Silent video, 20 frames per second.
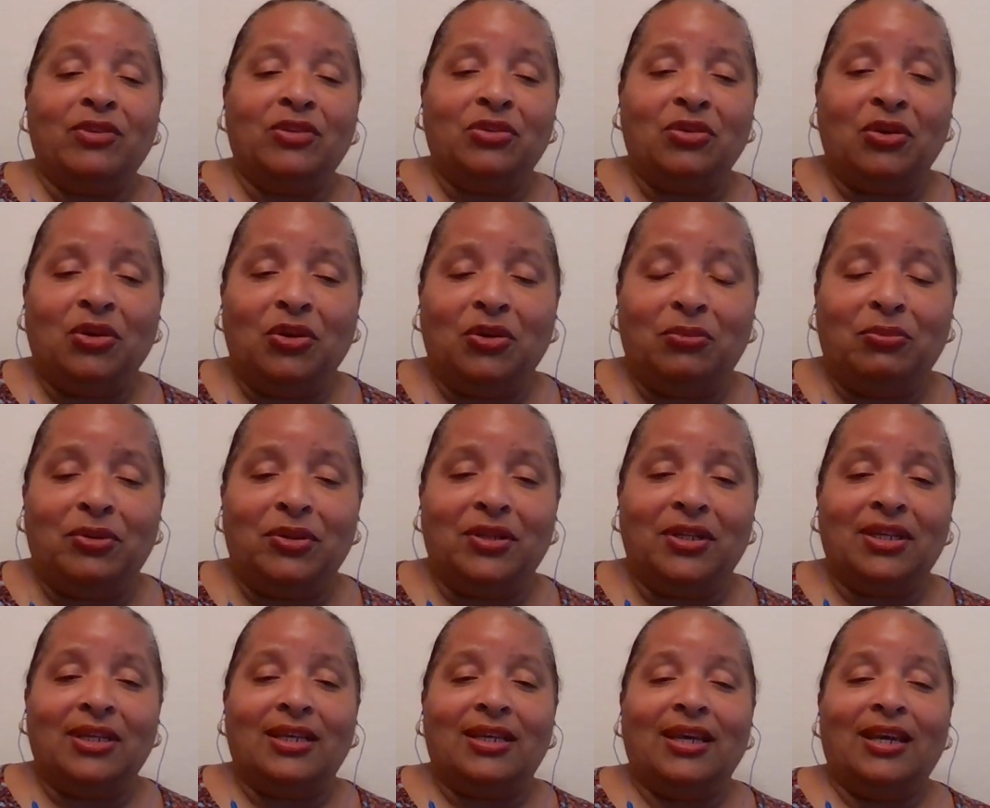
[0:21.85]
So I hope you
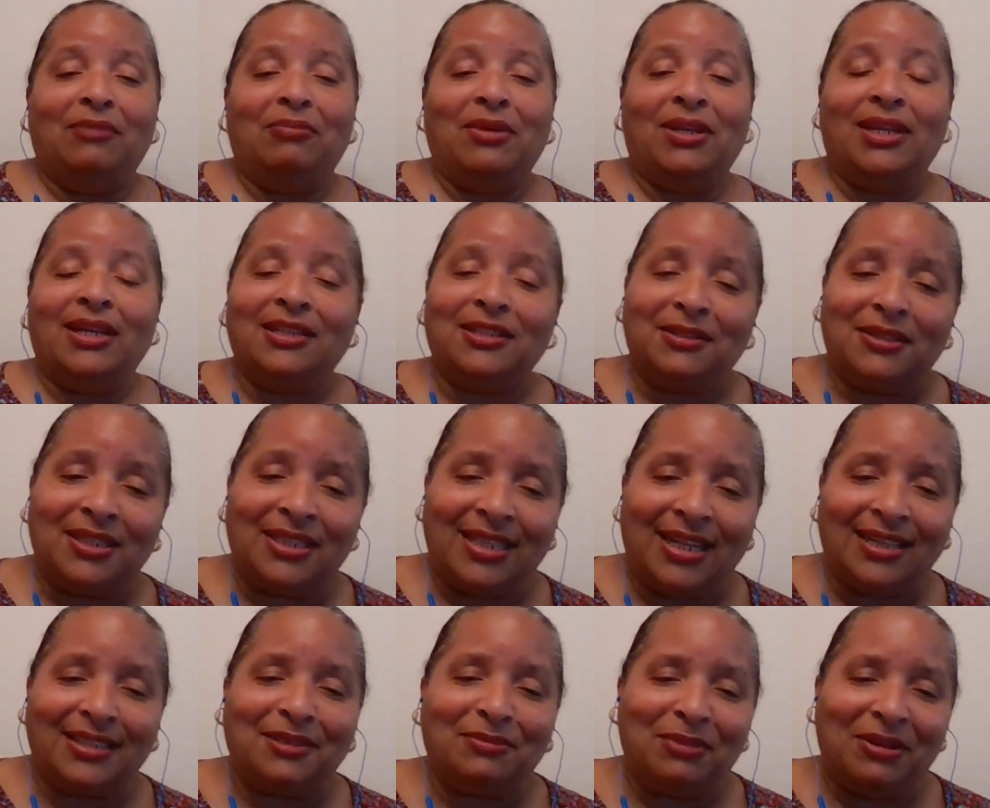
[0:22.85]
get a copy.
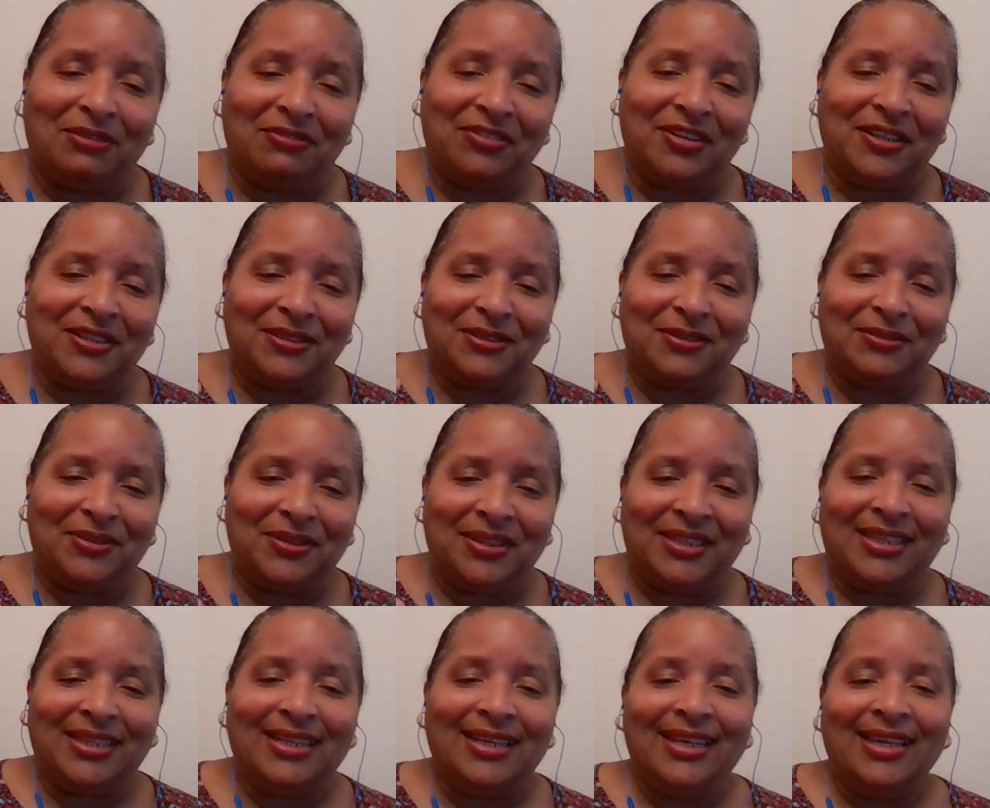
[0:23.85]
That's my first one.